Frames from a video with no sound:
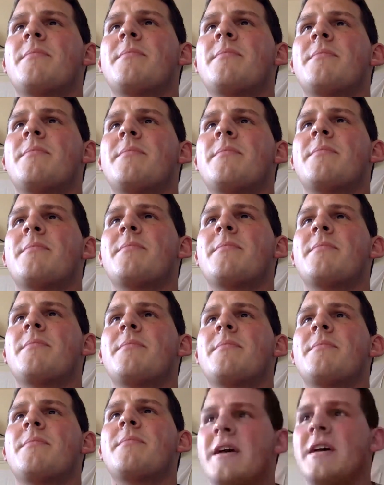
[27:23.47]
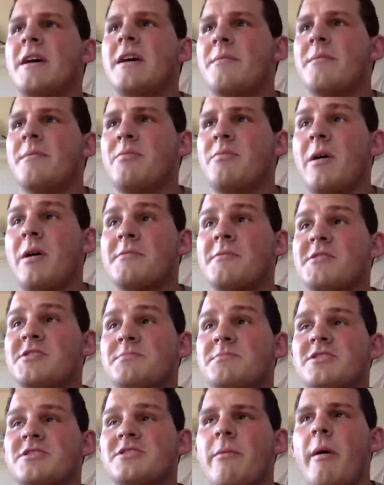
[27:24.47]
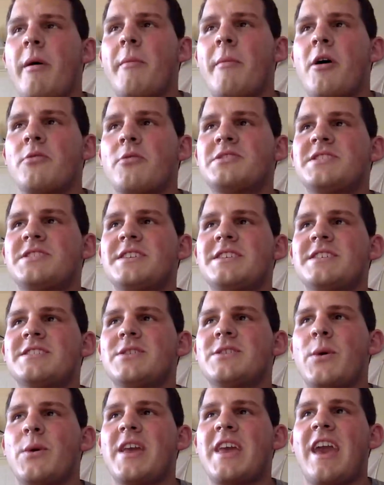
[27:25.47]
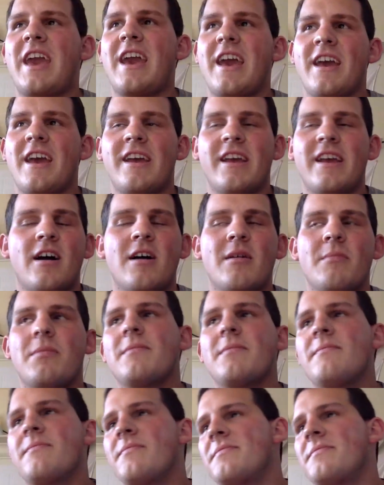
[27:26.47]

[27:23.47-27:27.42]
that problem, but the problem is most of the time I'm hosting, so I can't hang up.